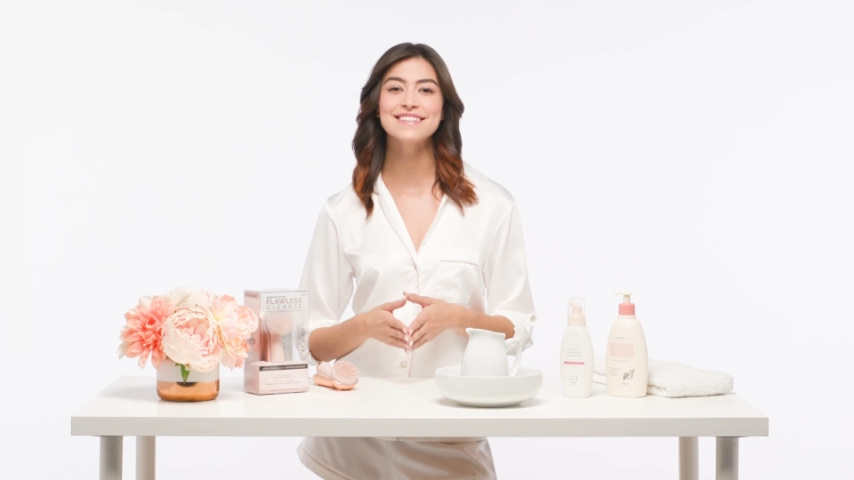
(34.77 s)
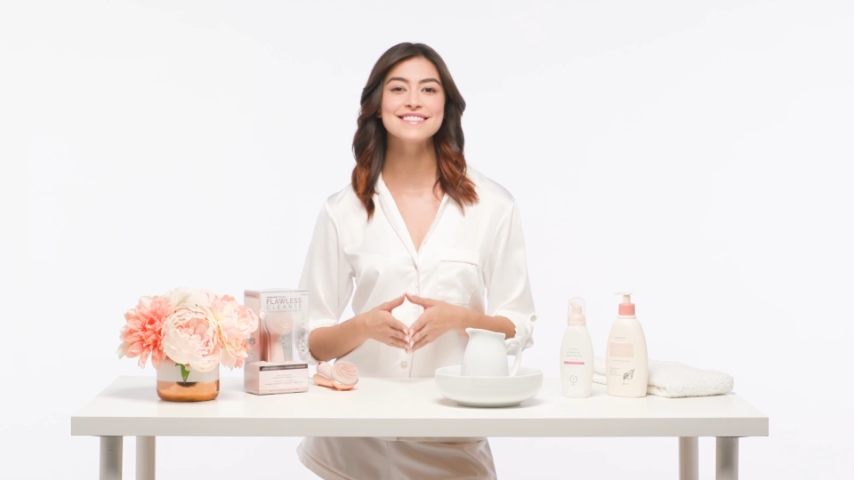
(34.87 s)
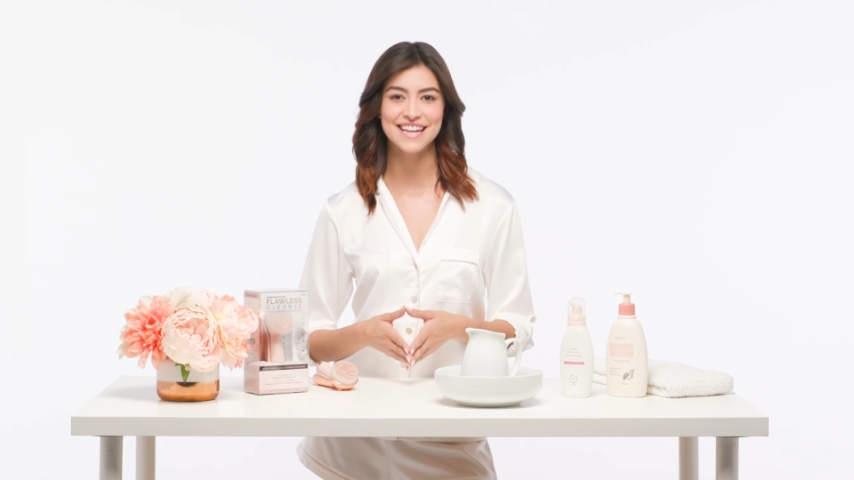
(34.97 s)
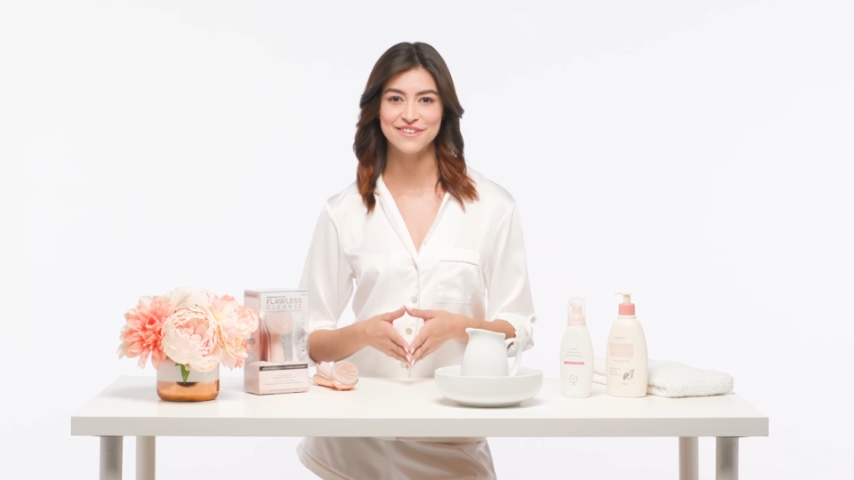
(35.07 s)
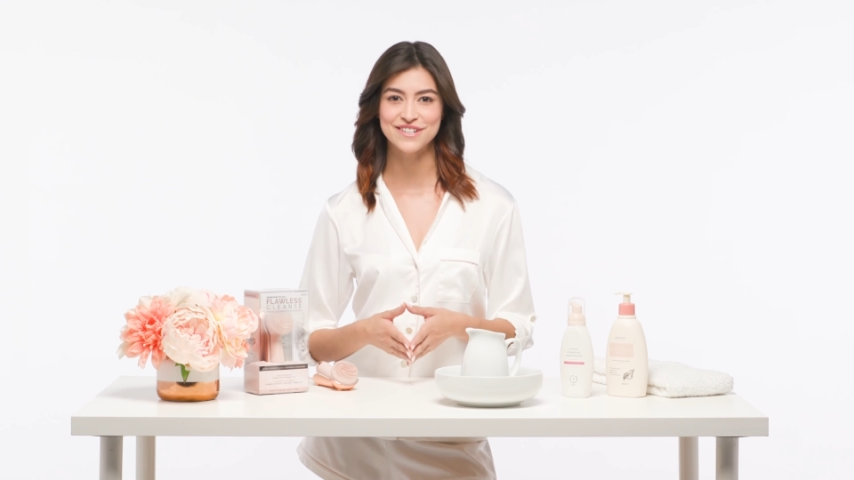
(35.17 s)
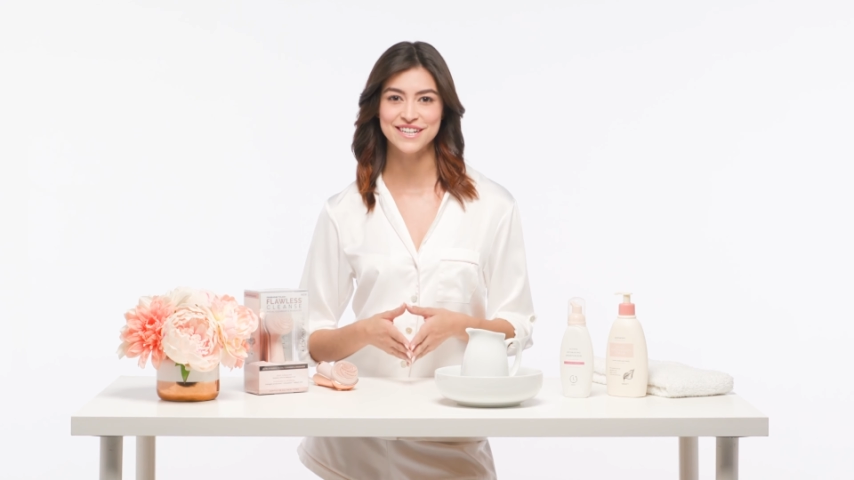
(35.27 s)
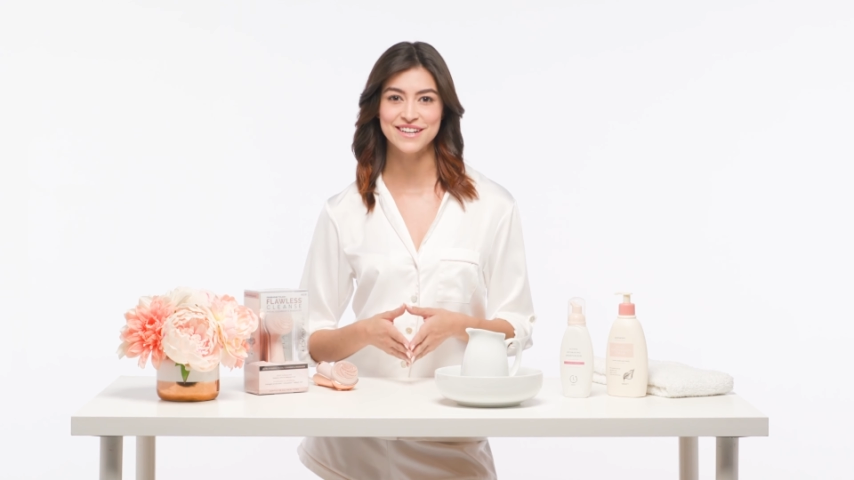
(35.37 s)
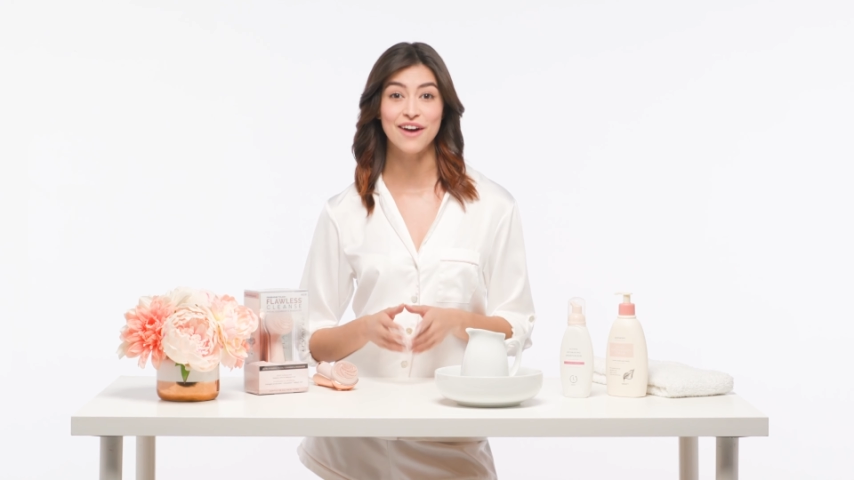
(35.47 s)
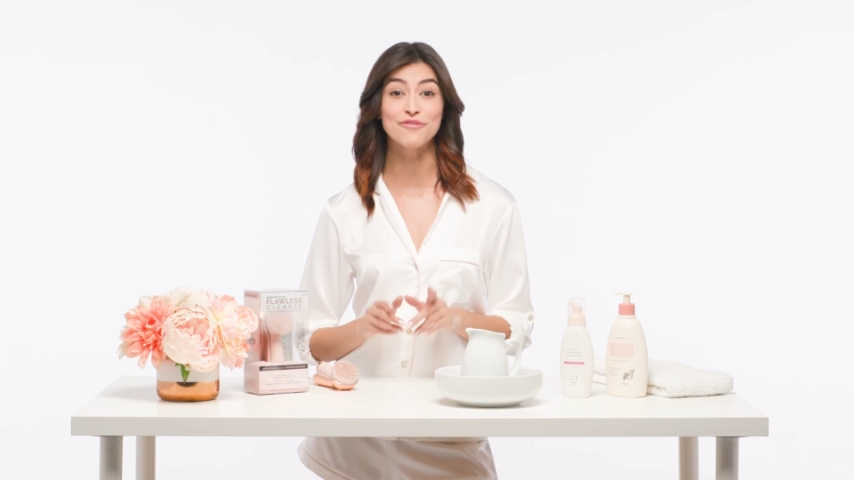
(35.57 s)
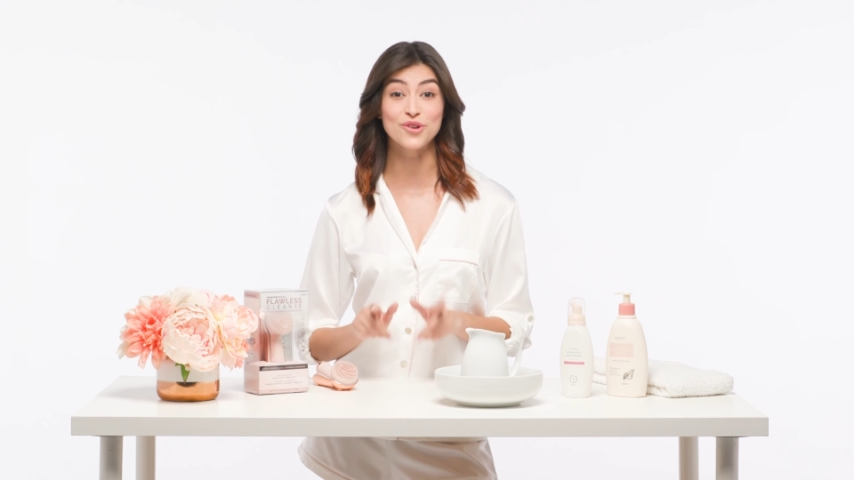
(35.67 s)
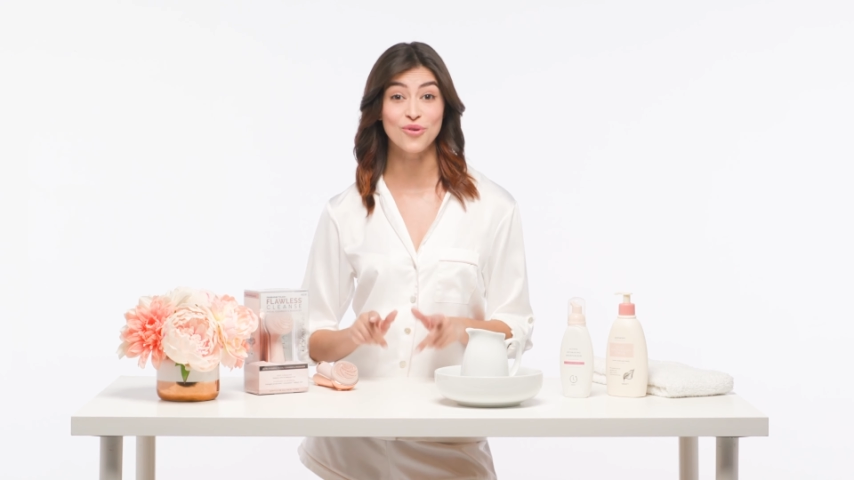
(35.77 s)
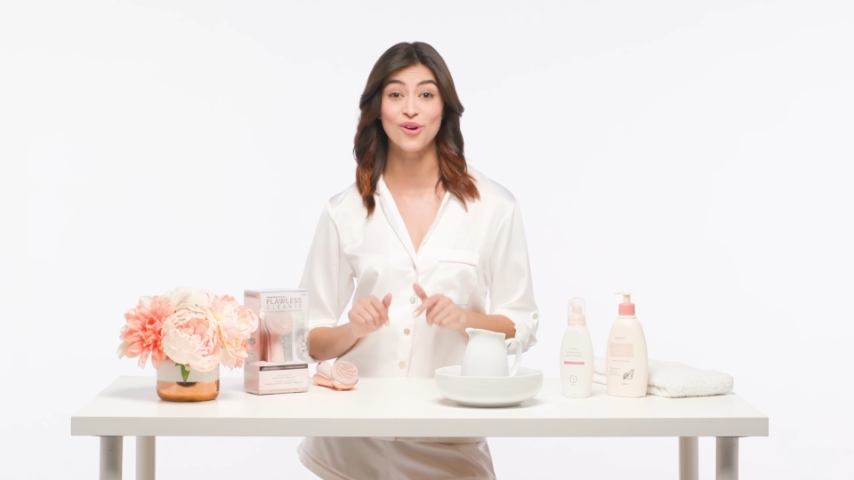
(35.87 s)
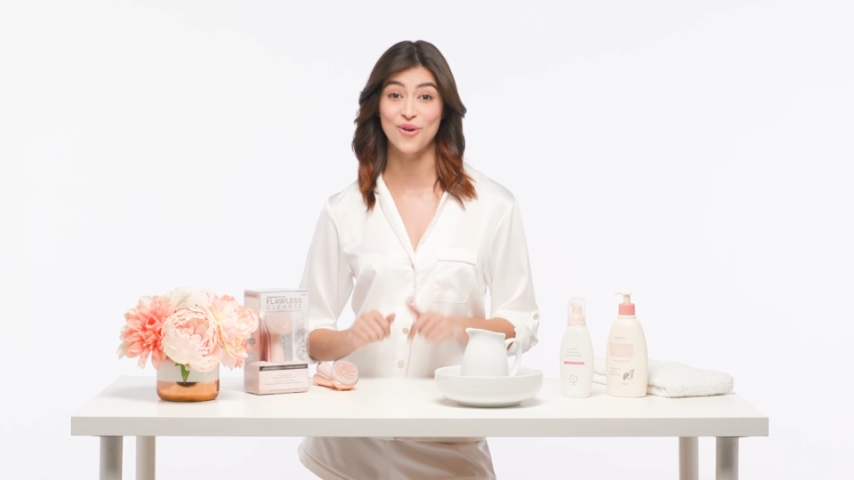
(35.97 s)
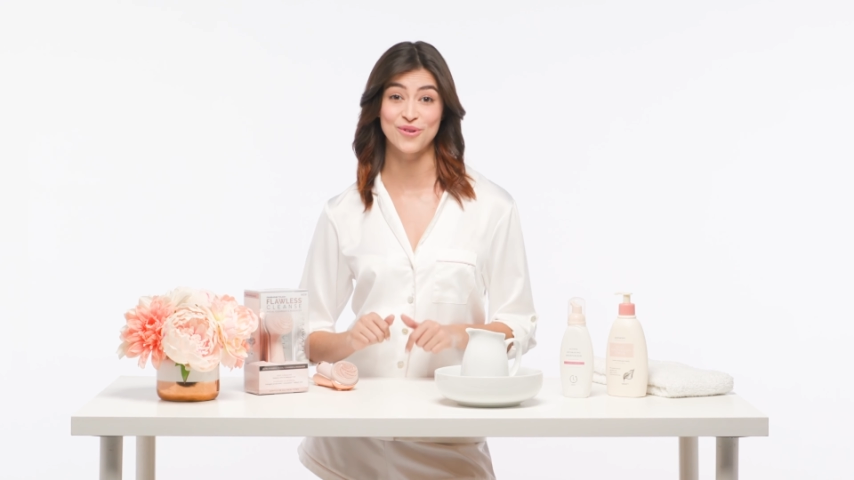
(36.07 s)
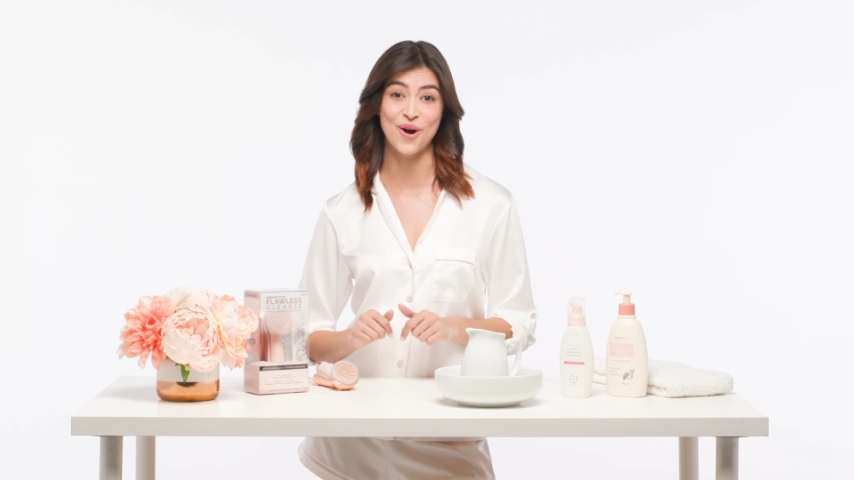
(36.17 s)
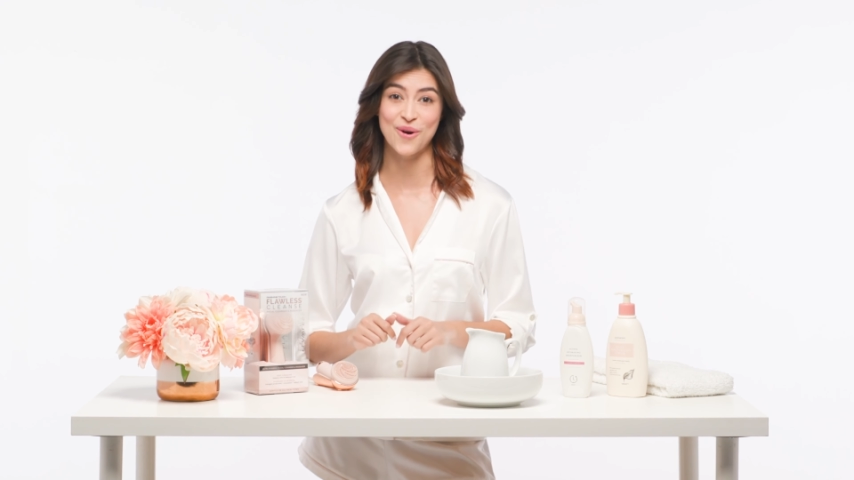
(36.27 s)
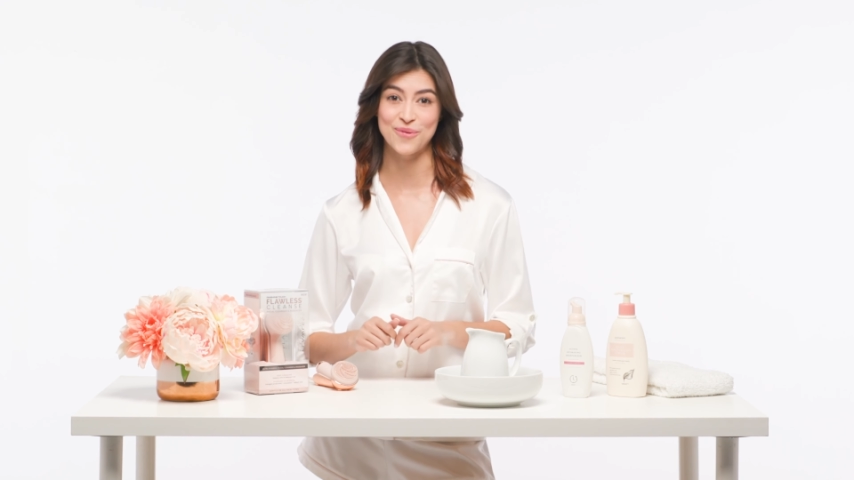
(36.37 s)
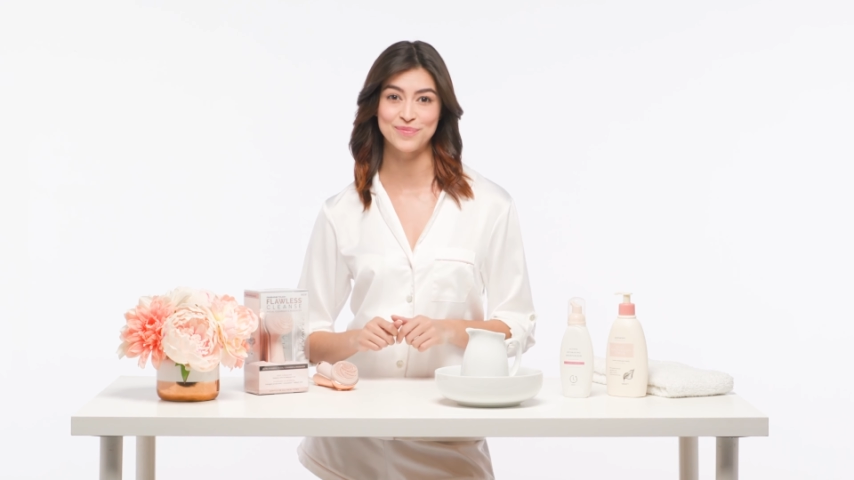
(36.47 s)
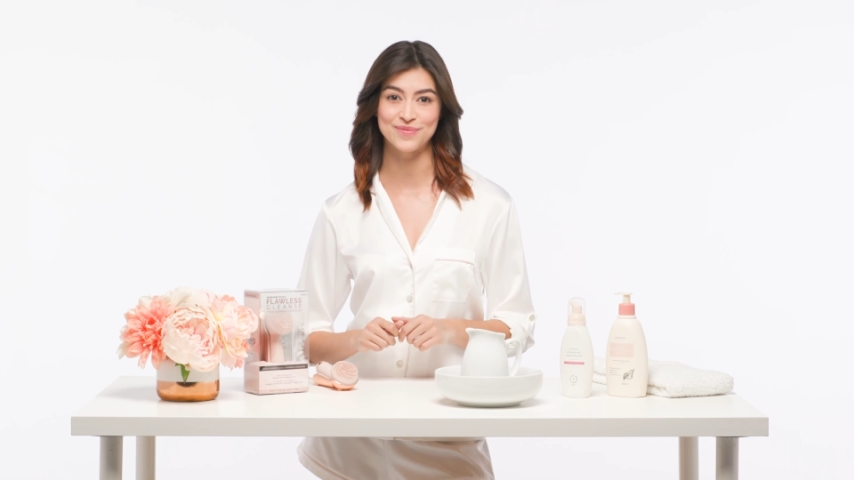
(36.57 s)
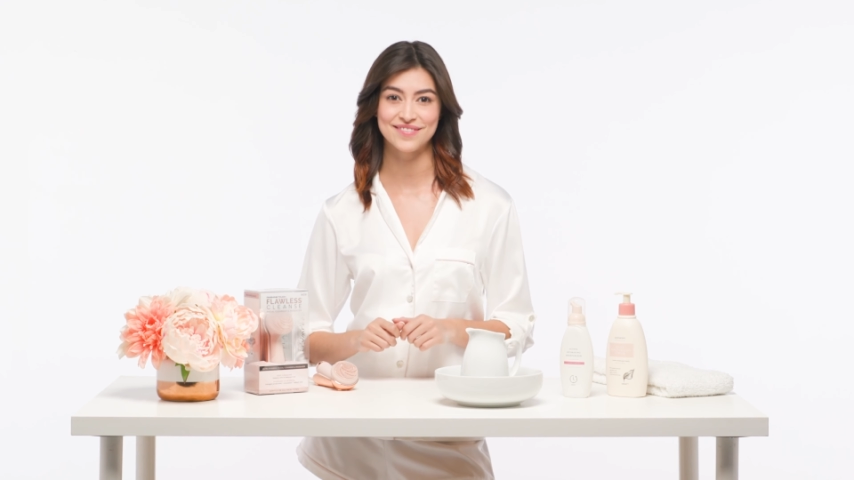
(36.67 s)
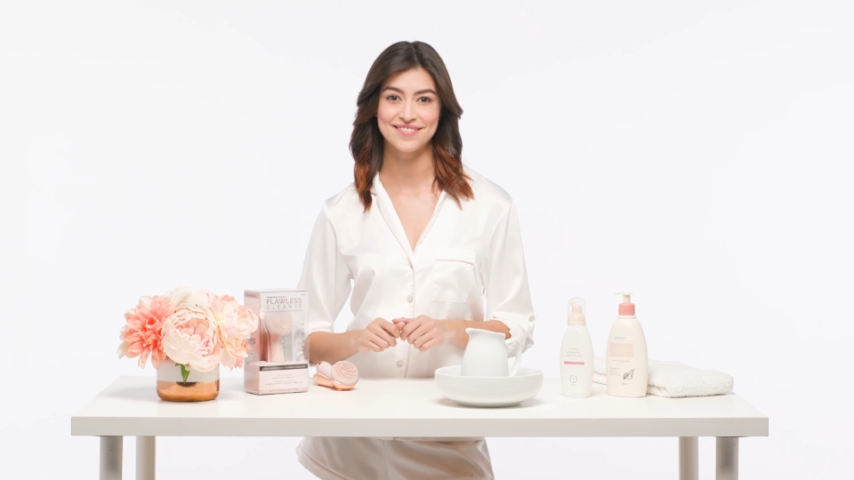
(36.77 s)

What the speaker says: and safety of your own home.